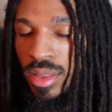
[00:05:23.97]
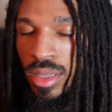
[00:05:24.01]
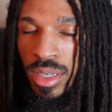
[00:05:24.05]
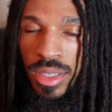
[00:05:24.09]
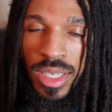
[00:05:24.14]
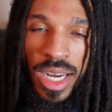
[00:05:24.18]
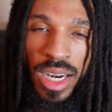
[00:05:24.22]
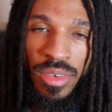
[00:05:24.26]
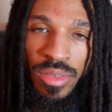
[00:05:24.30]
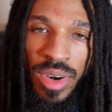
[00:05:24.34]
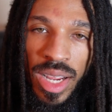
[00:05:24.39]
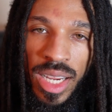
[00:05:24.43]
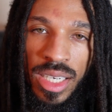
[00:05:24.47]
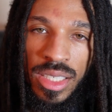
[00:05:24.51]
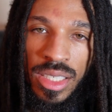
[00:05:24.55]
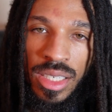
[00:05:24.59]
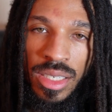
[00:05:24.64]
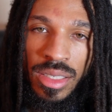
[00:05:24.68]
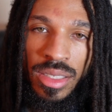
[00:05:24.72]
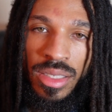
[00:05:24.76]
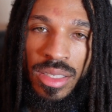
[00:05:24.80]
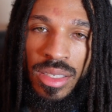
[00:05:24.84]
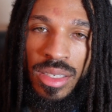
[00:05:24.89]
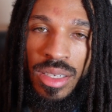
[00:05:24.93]
Their
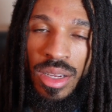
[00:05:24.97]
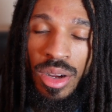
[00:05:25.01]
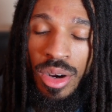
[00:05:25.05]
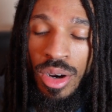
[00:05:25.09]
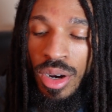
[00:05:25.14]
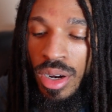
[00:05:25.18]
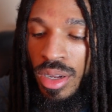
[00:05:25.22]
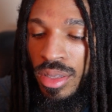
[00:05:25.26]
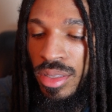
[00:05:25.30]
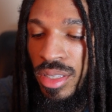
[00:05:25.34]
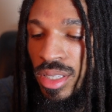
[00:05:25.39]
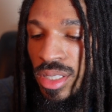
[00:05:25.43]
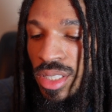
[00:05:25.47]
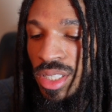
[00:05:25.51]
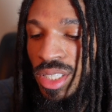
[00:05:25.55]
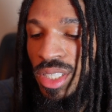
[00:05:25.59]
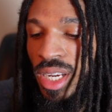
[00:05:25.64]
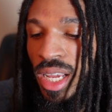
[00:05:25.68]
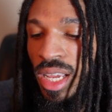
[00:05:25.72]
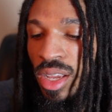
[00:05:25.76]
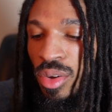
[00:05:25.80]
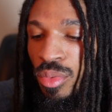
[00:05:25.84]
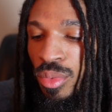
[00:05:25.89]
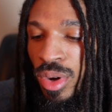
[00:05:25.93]
directions are to
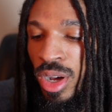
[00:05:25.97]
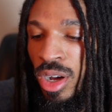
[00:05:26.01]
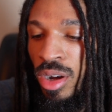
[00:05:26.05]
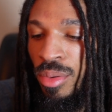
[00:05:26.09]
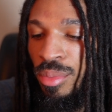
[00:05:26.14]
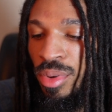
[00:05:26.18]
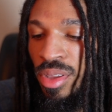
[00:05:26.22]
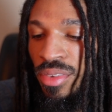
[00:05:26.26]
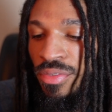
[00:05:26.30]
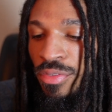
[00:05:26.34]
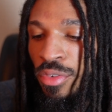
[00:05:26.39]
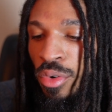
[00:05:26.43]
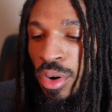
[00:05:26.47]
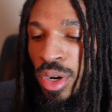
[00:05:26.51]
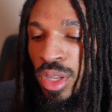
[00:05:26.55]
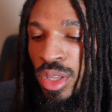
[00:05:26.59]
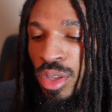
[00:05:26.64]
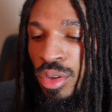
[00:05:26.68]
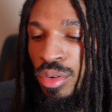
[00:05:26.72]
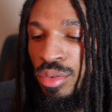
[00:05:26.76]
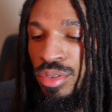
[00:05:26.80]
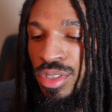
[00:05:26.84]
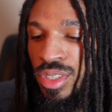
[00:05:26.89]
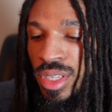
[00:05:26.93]
shake well before
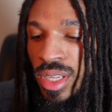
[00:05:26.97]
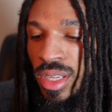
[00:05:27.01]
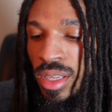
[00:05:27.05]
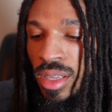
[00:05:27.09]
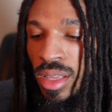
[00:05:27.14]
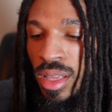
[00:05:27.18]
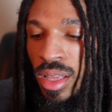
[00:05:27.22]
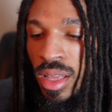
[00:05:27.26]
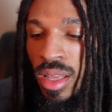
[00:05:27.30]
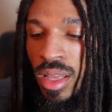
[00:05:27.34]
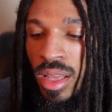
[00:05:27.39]
using.